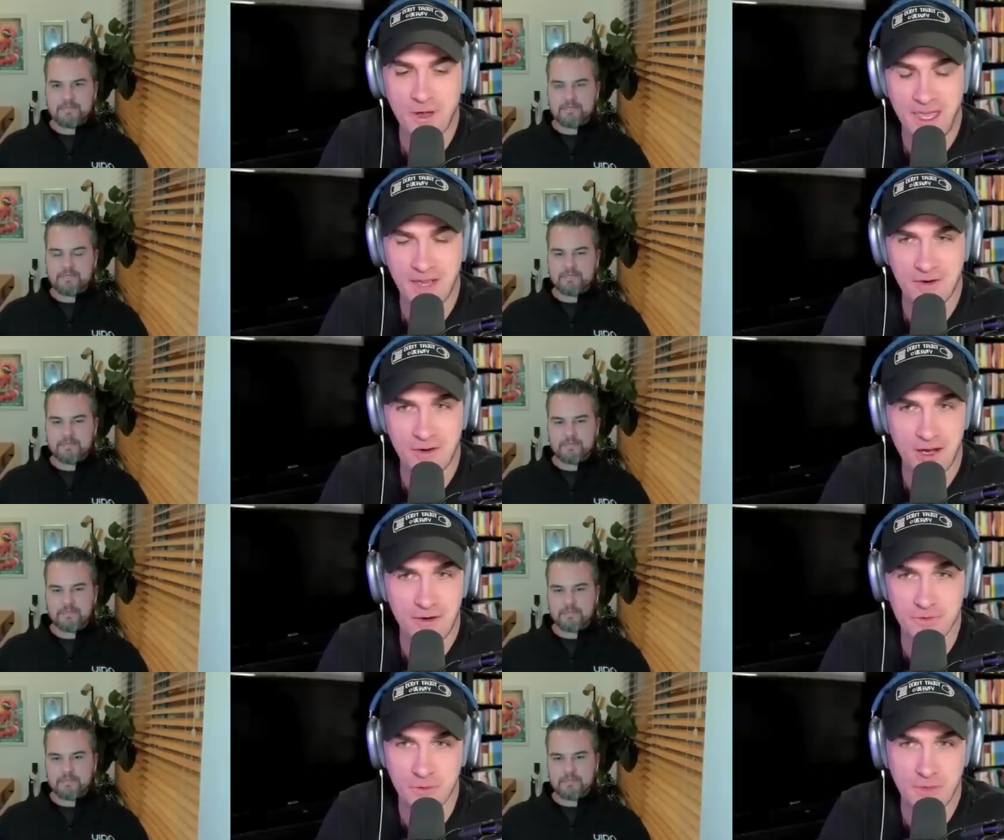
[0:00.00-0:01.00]
Speaker 1: a
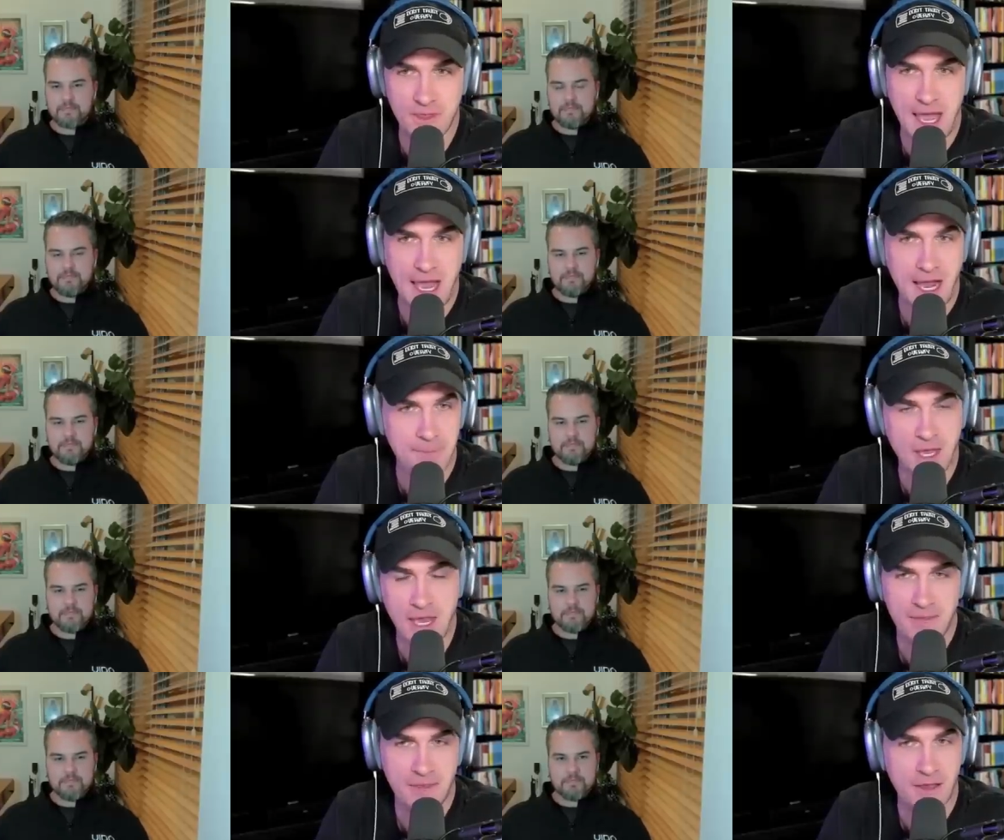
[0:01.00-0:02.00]
handoff to the app,
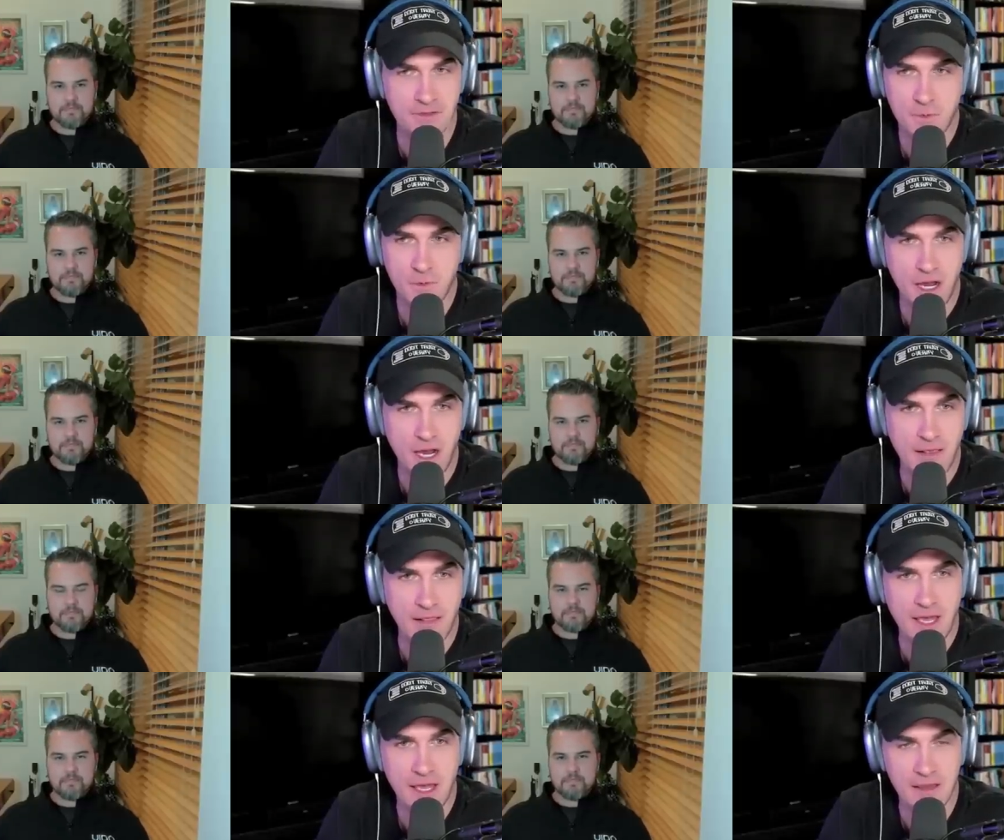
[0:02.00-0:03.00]
to anything else you want to
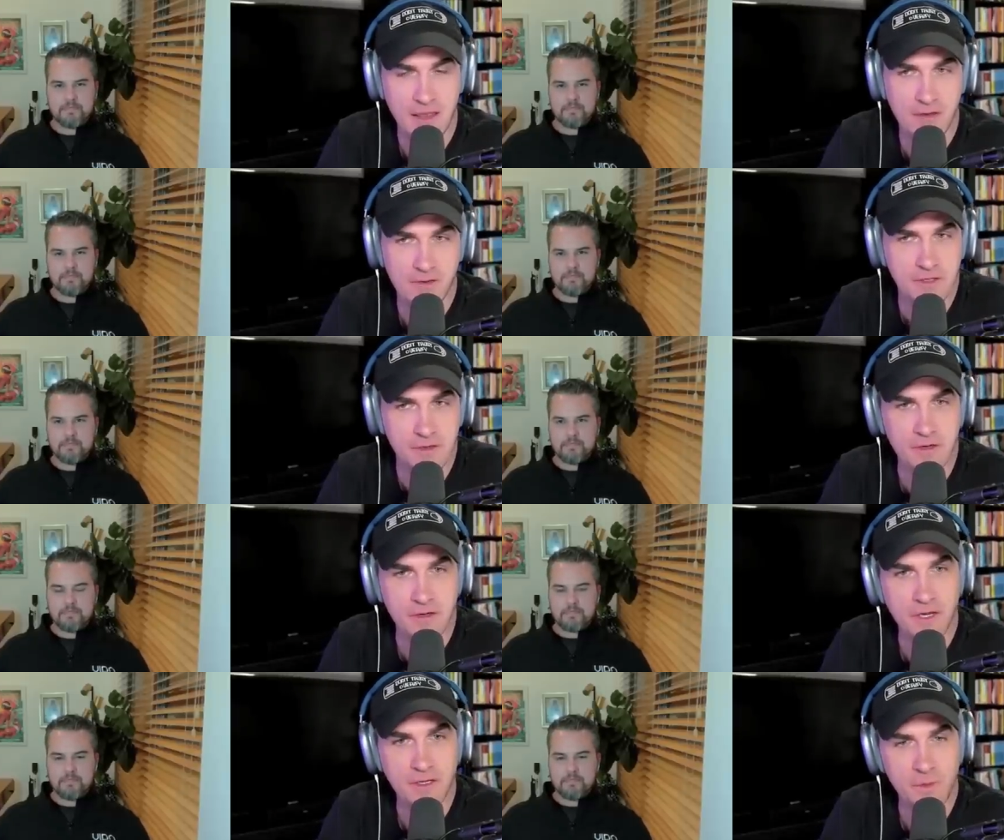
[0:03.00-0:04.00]
highlight, and then also
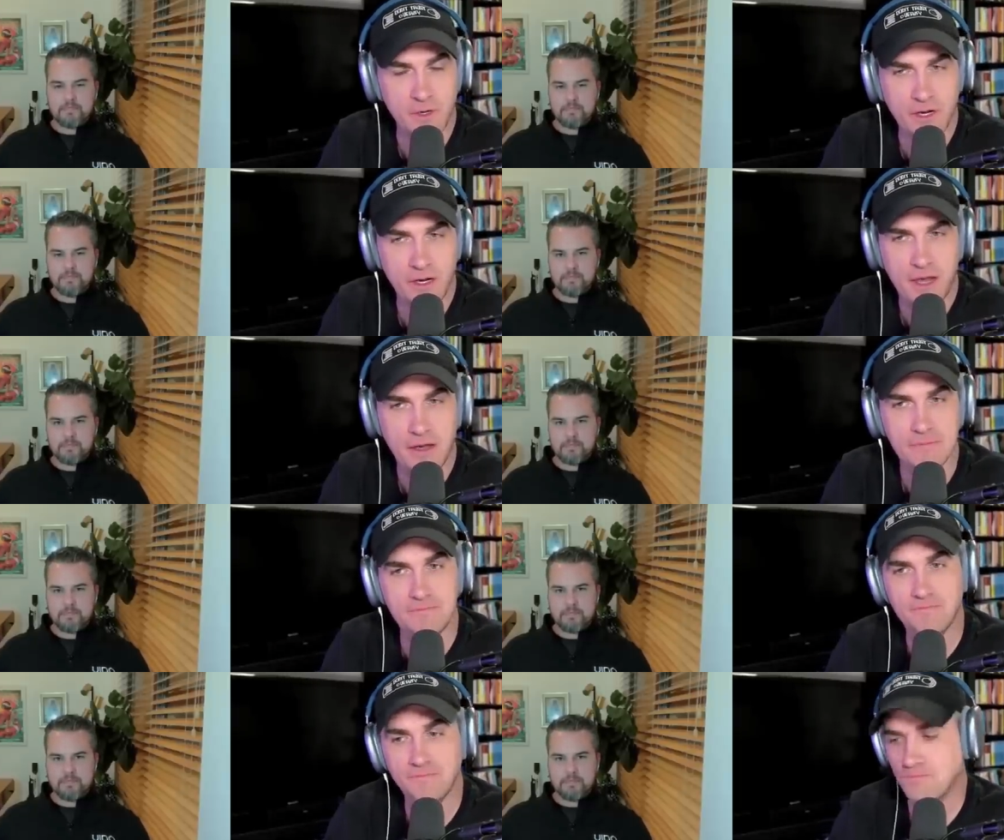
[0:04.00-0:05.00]
your uh, Twitter account.
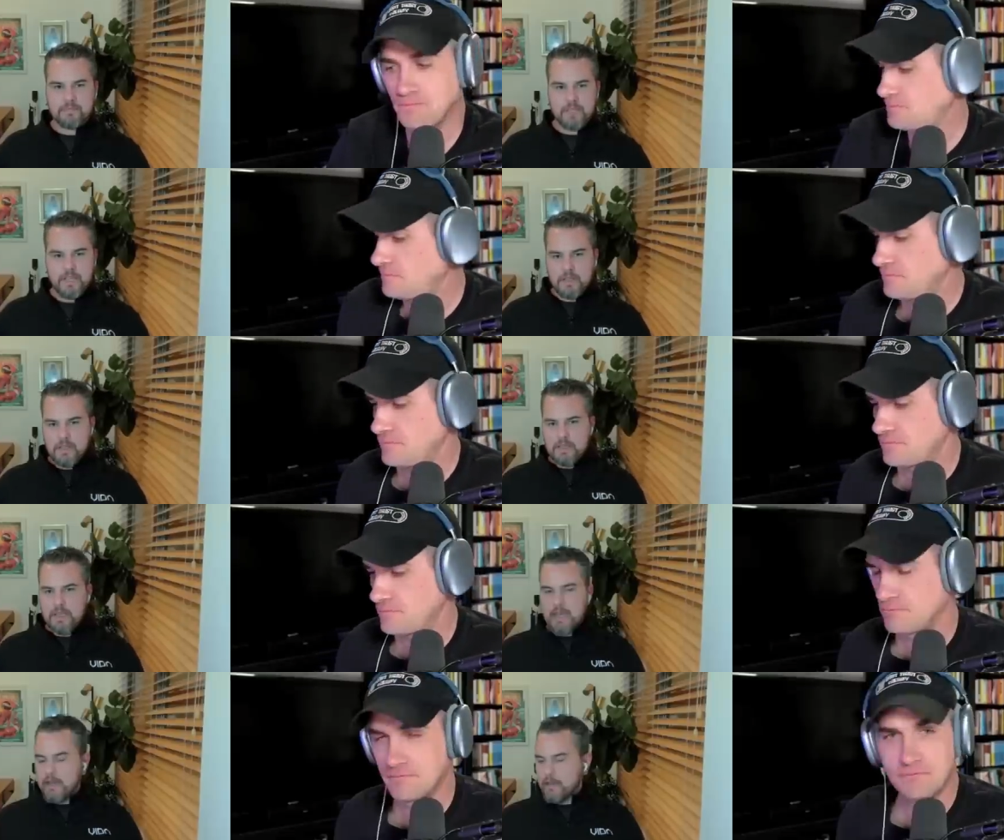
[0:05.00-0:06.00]

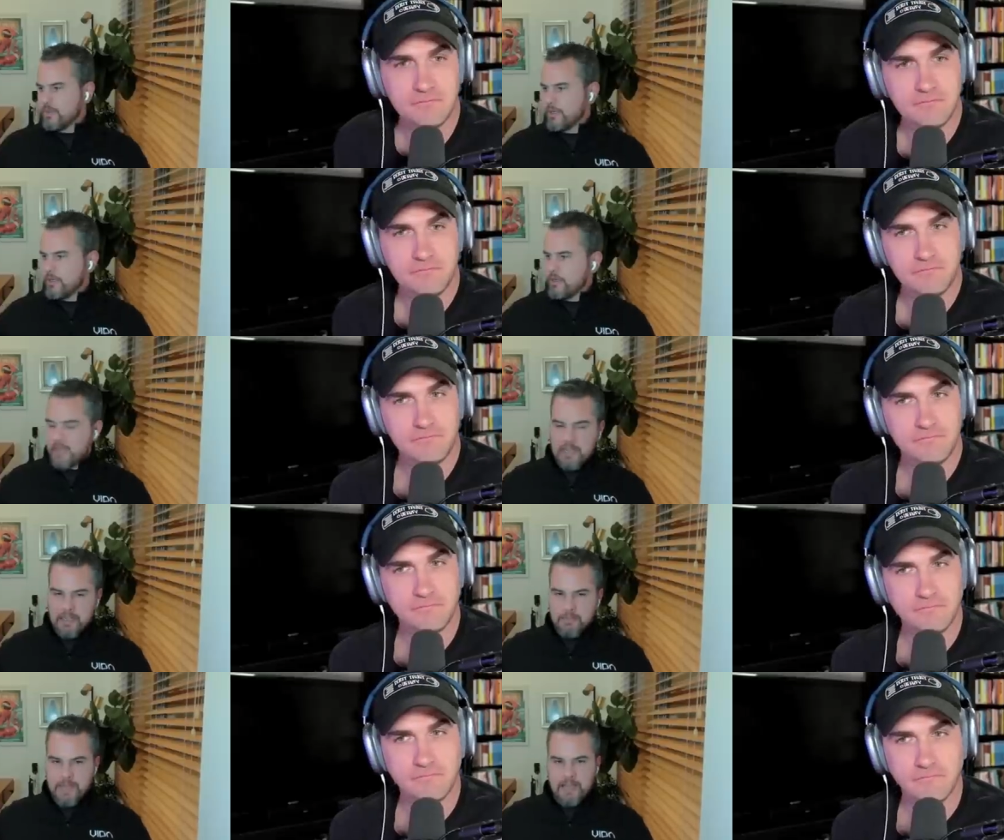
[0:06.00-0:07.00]
Speaker 2: Yeah, Twitter.
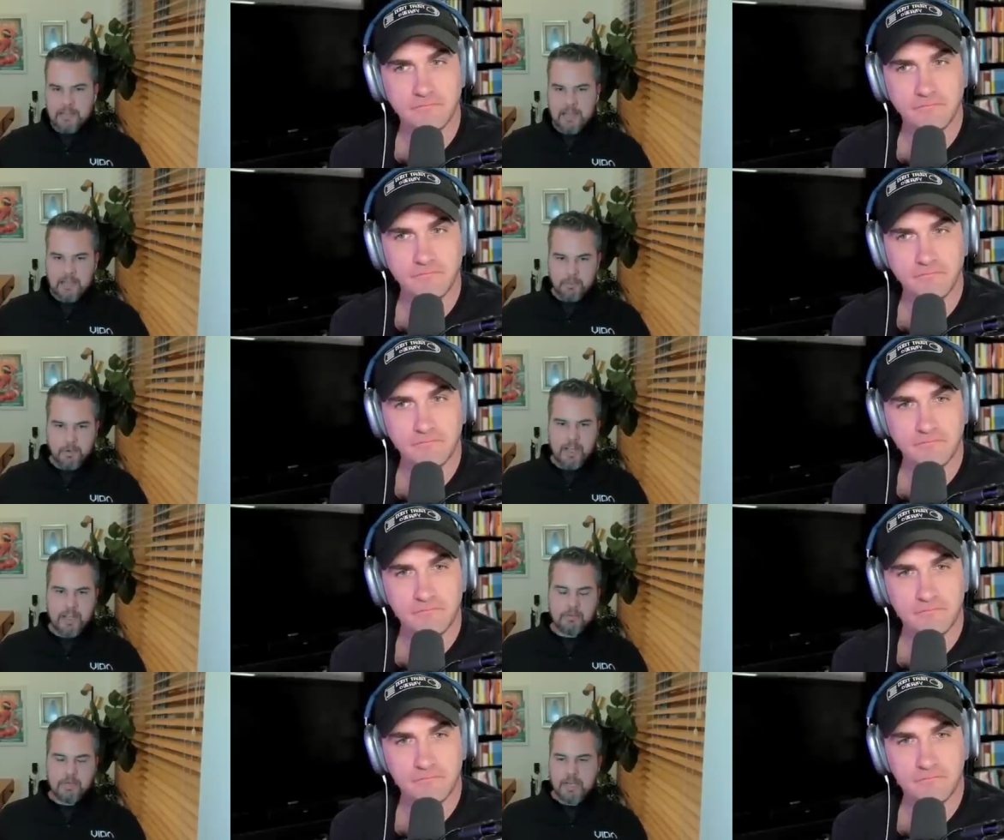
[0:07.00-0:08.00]
I'm at Lyle
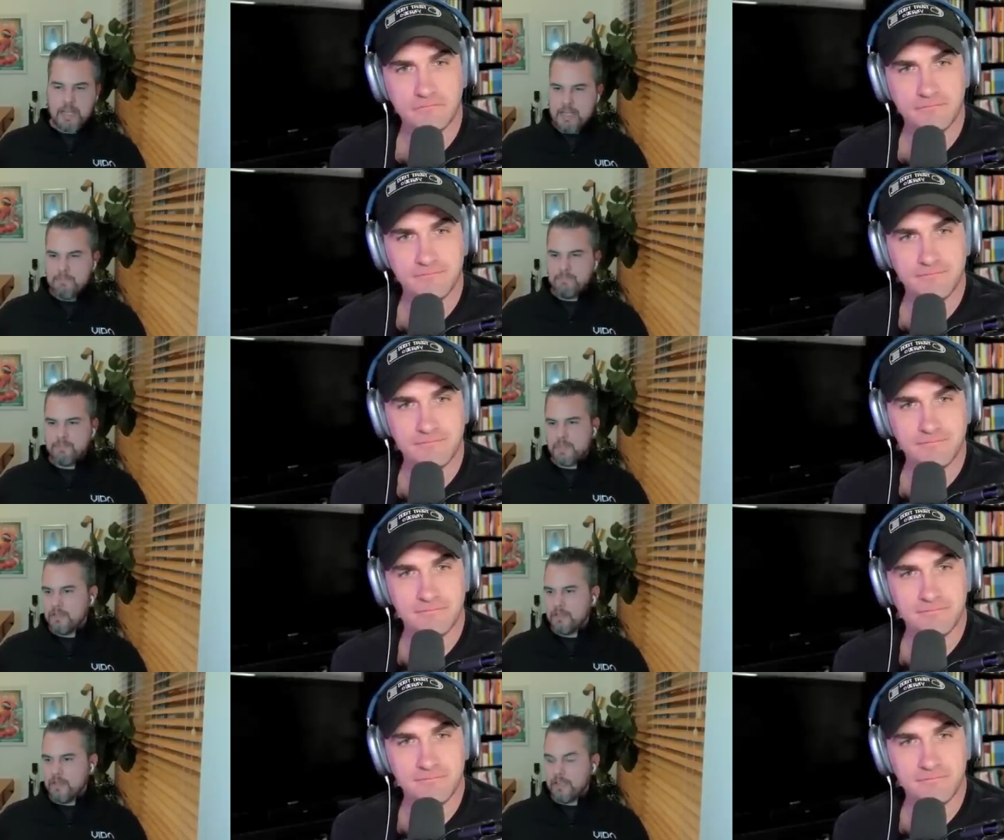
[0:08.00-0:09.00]
Pratt. My name.
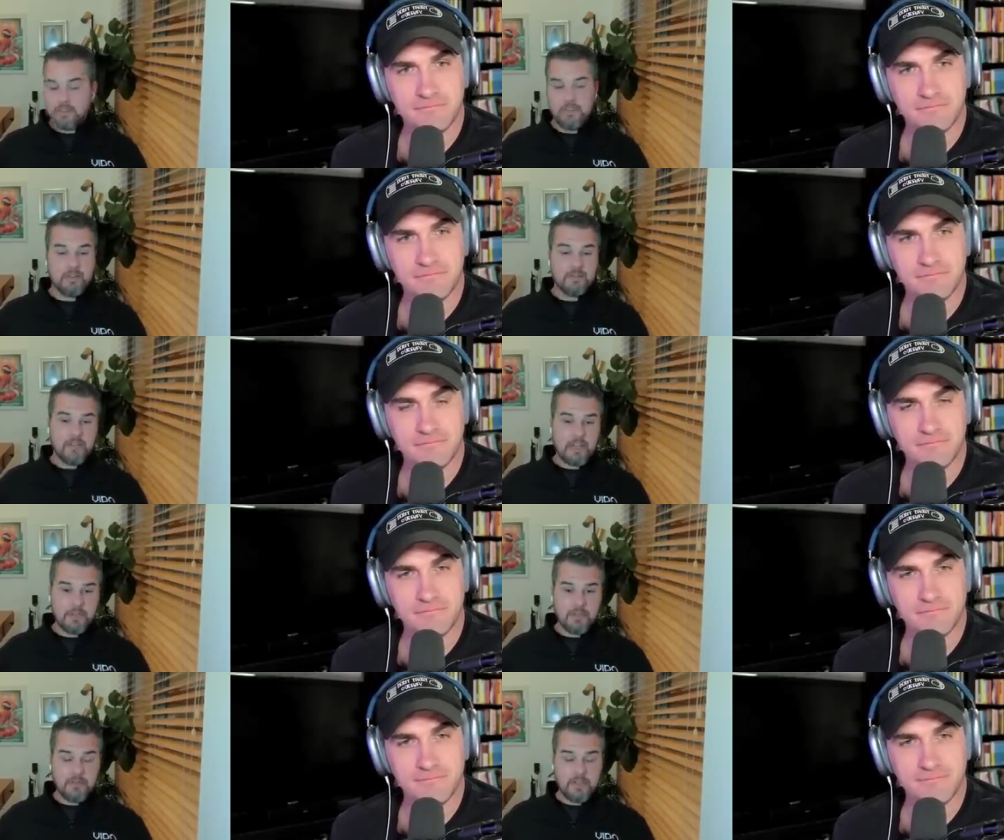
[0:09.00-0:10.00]
You know, I guess you can
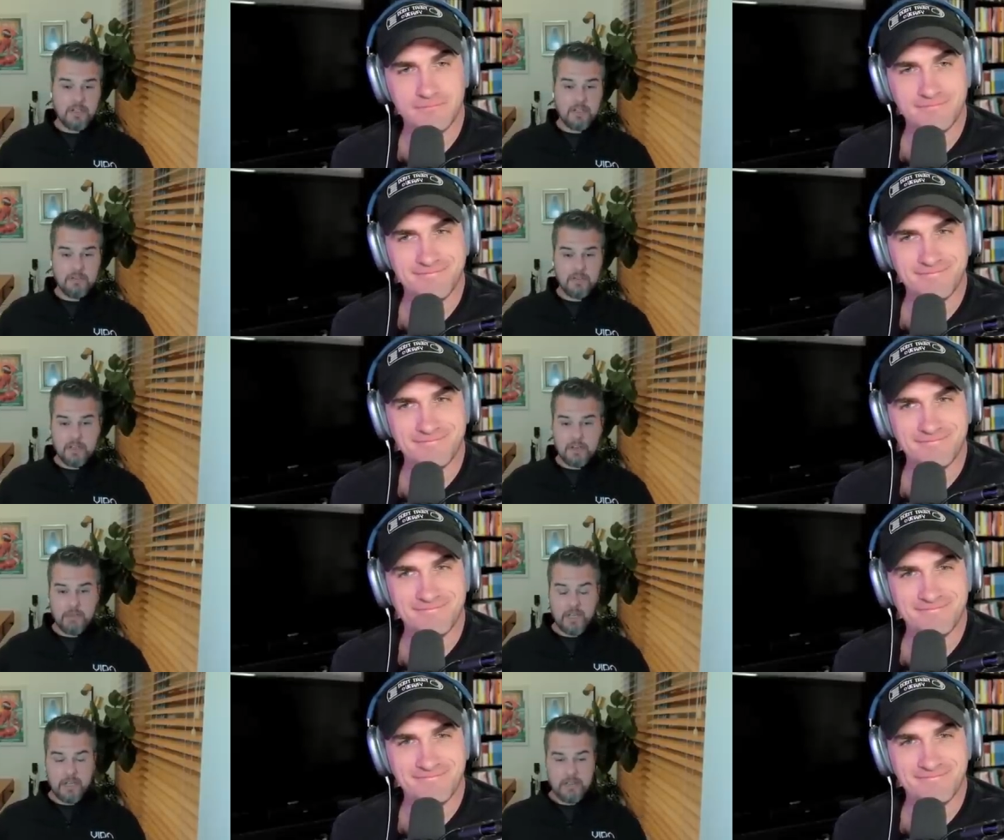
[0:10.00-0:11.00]
find me on Vida,
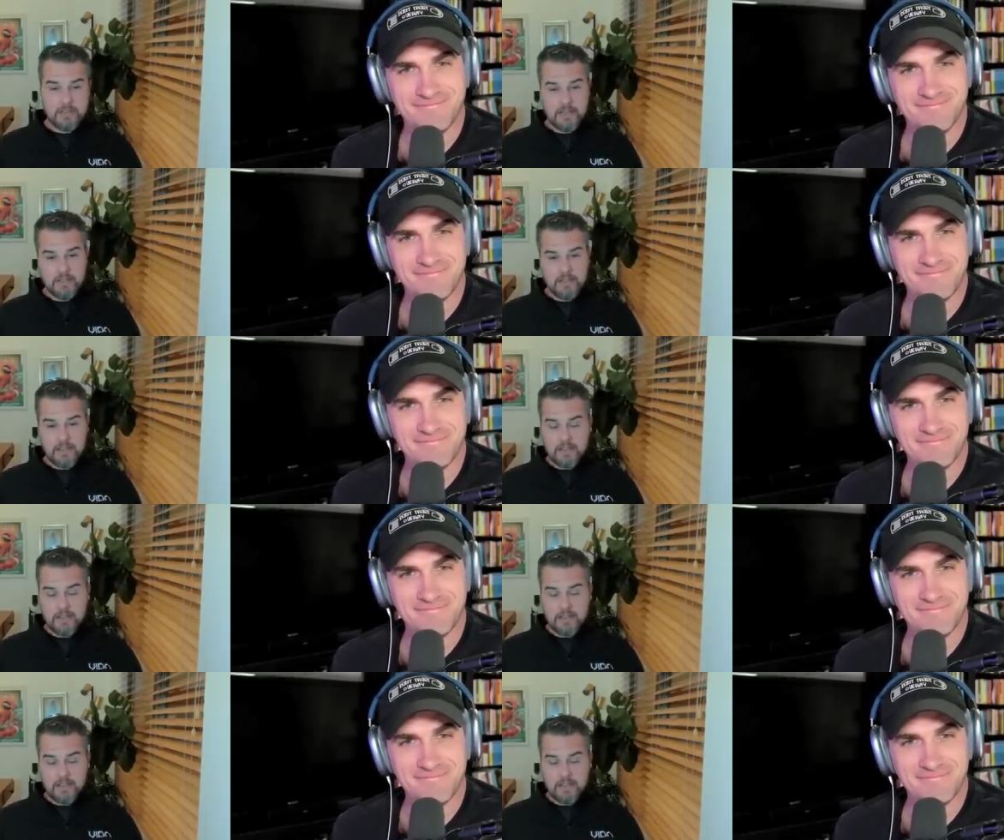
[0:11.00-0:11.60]
vida.page slash